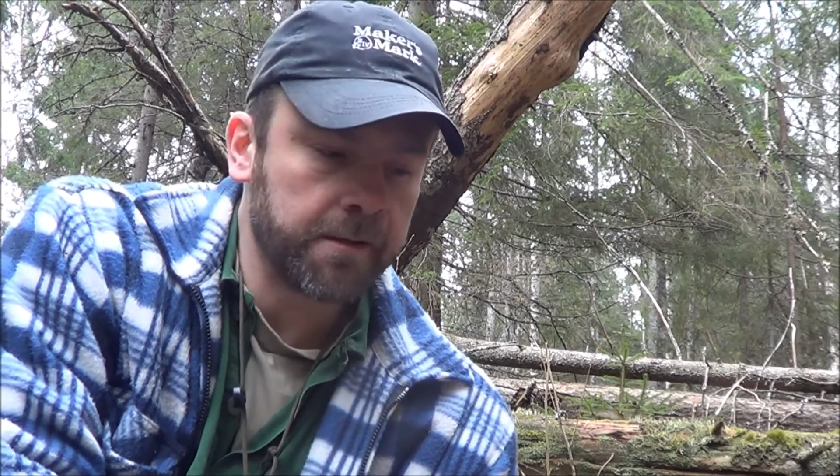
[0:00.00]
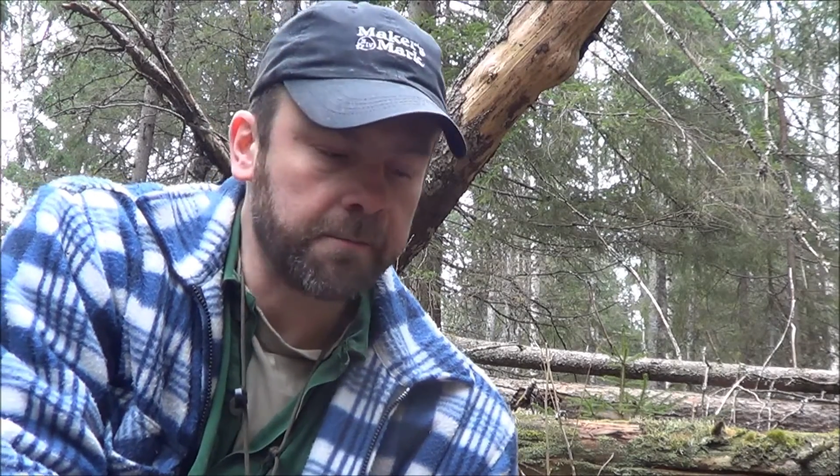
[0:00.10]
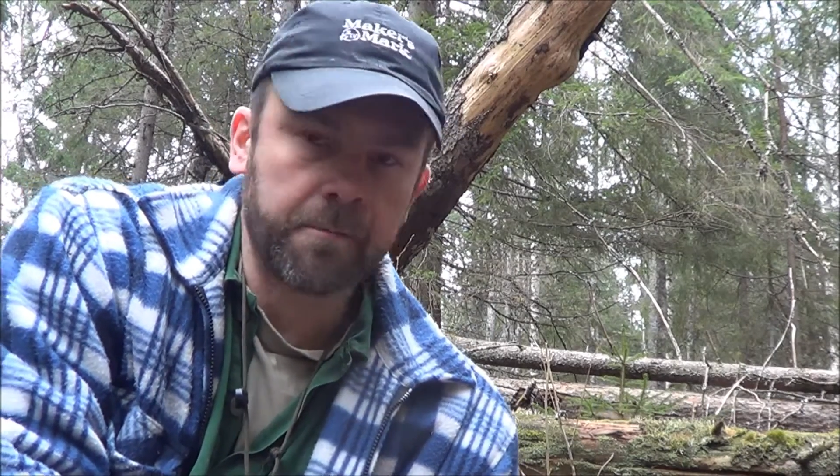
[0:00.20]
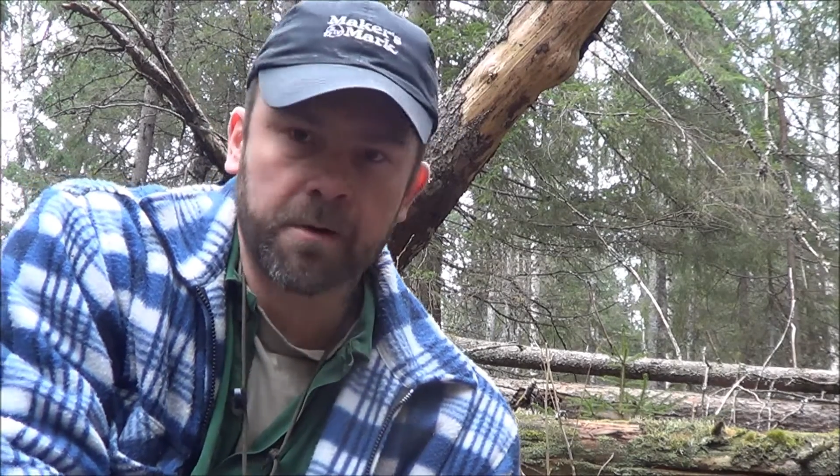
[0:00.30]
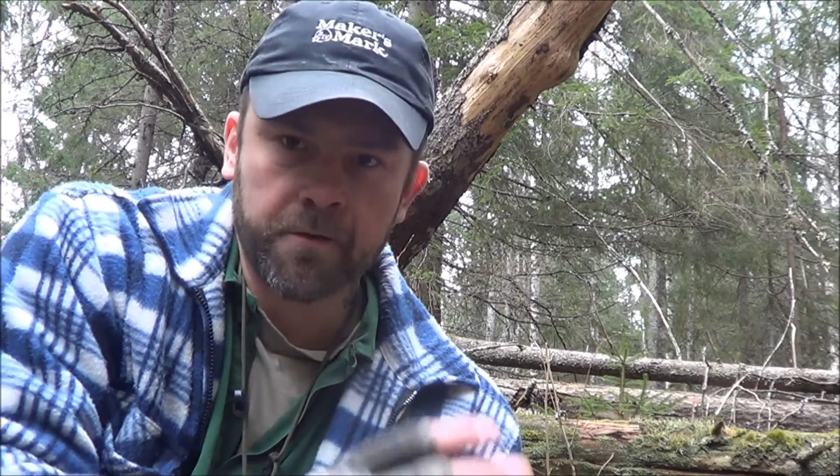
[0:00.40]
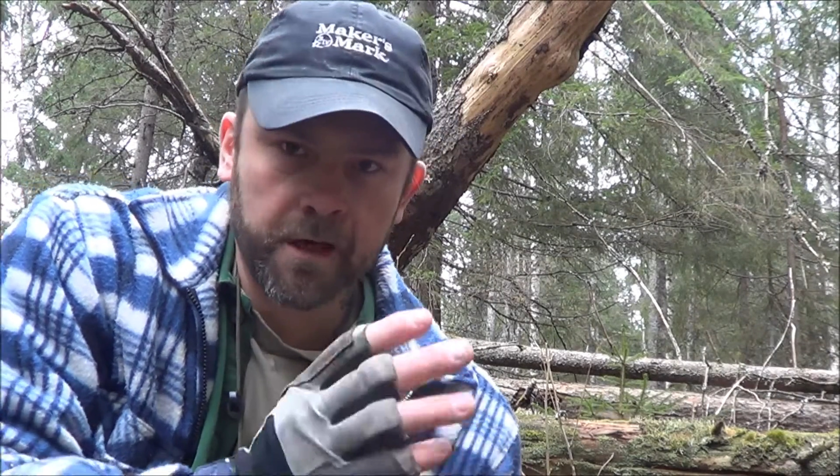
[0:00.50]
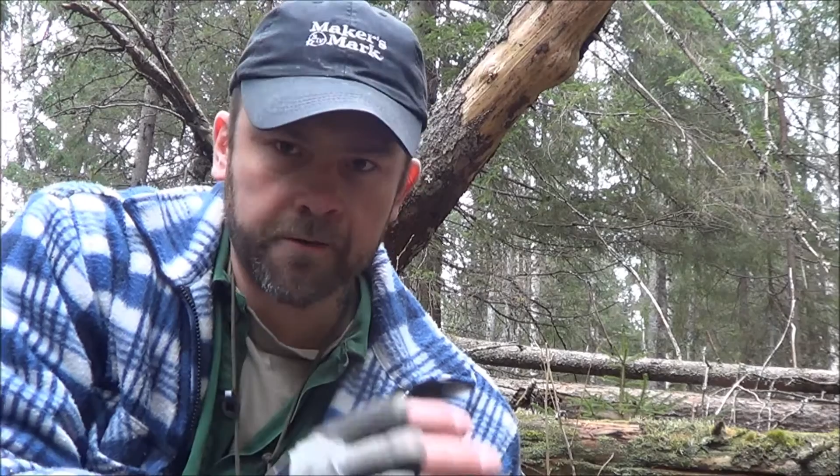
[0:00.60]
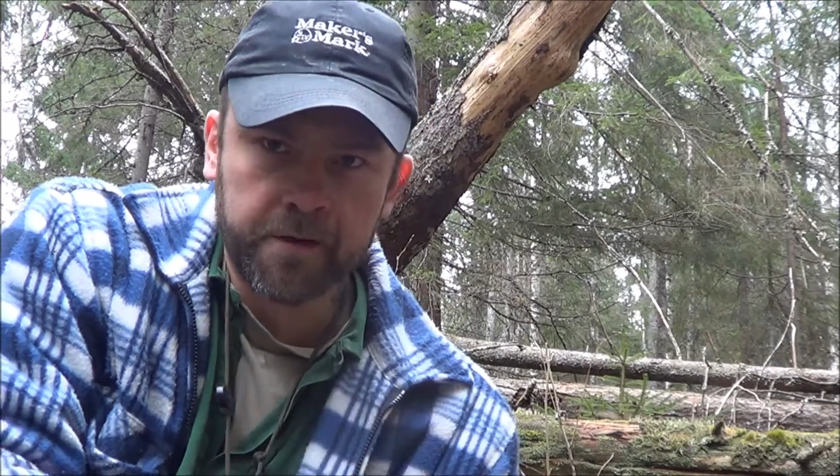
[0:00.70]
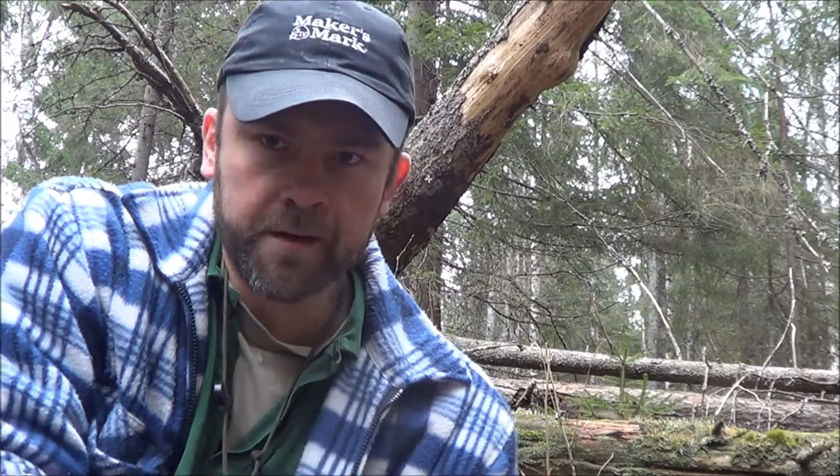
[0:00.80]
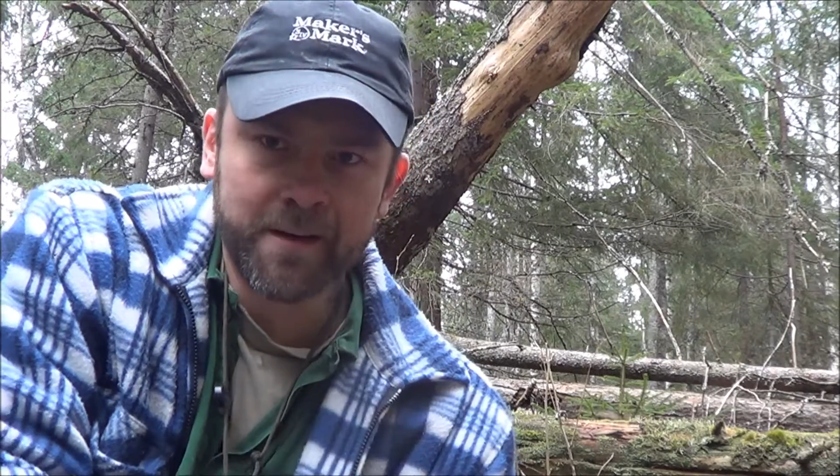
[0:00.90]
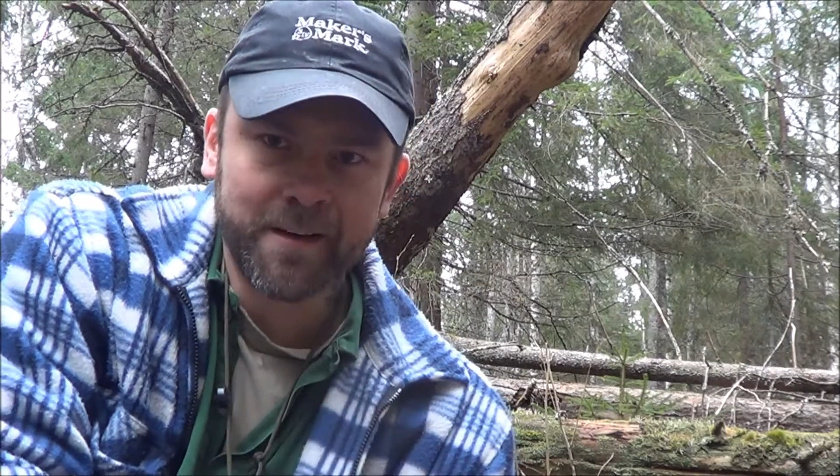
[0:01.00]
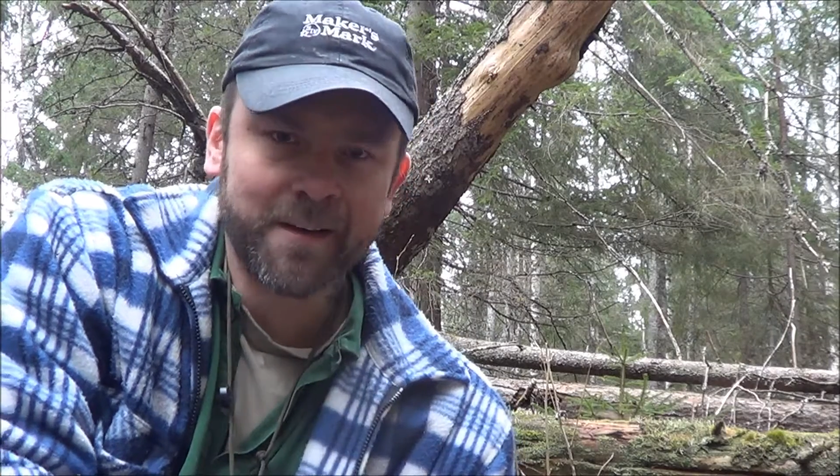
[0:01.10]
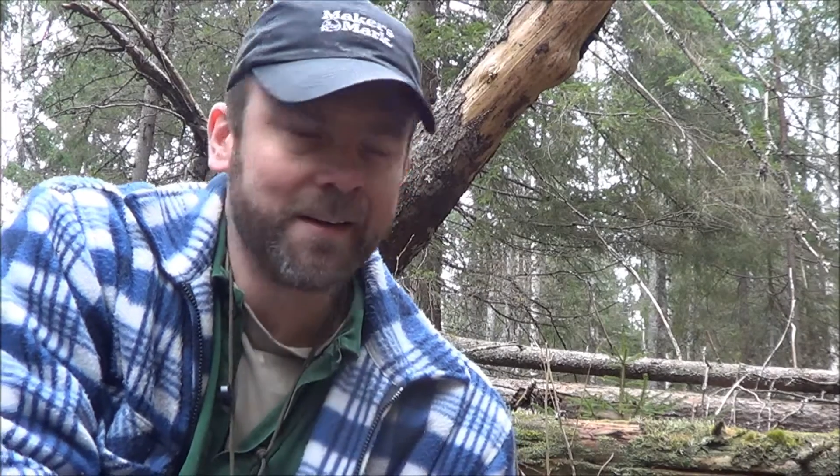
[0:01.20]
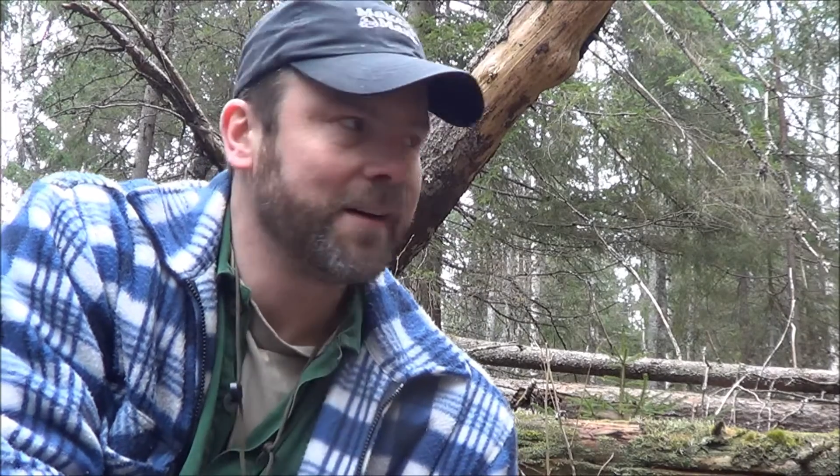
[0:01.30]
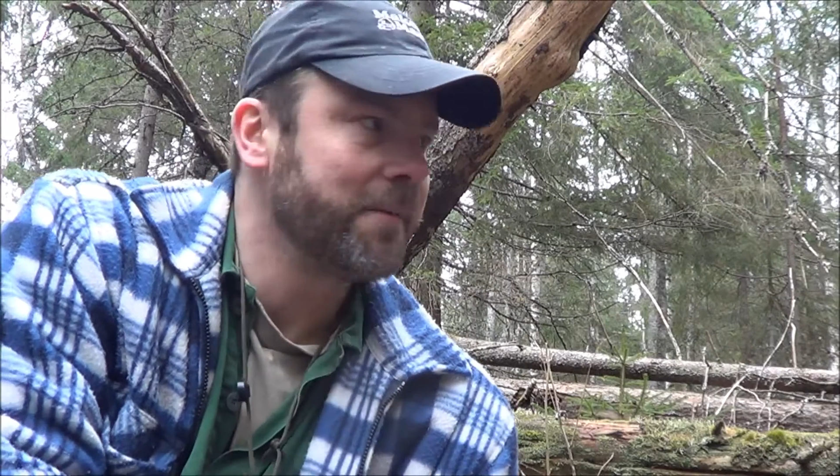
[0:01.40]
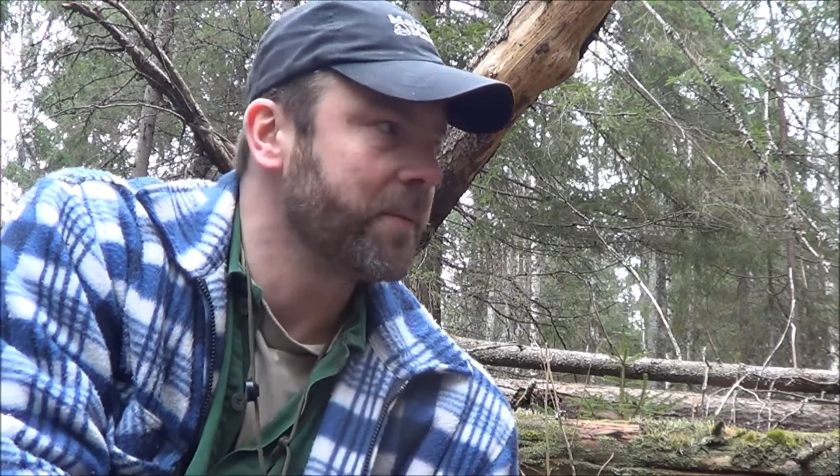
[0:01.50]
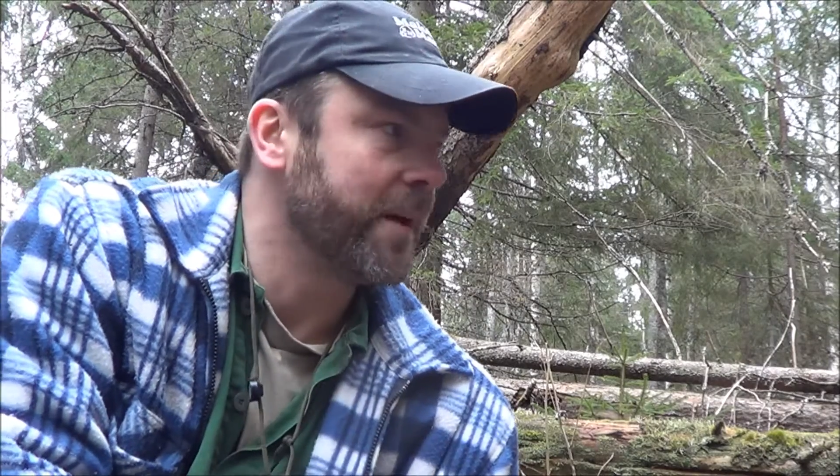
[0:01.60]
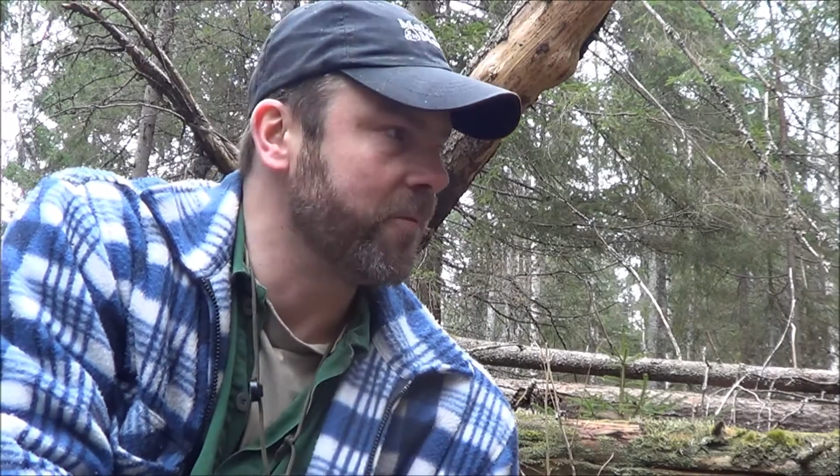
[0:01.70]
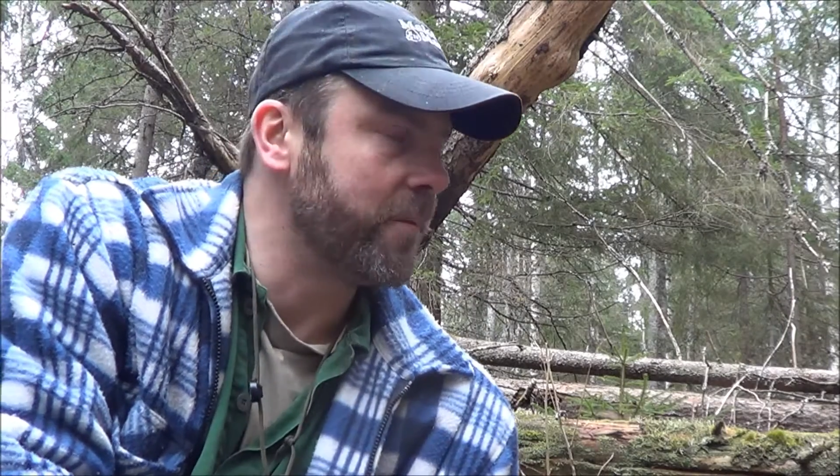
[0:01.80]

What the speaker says: My brother have